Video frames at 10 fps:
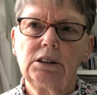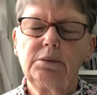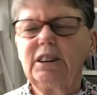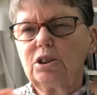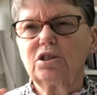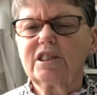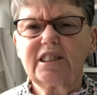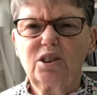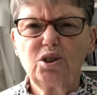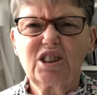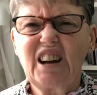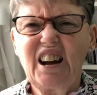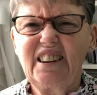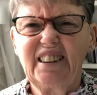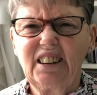well, he looks
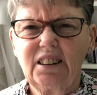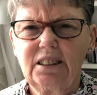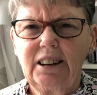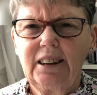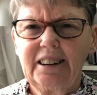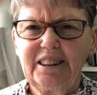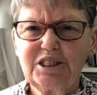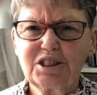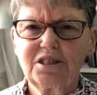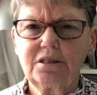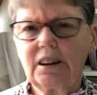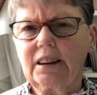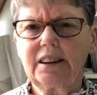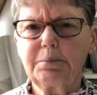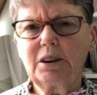untidy. It doesn't look
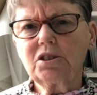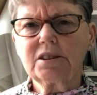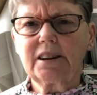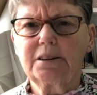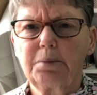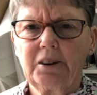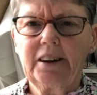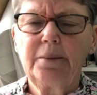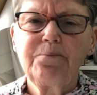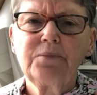like he belongs to anybody.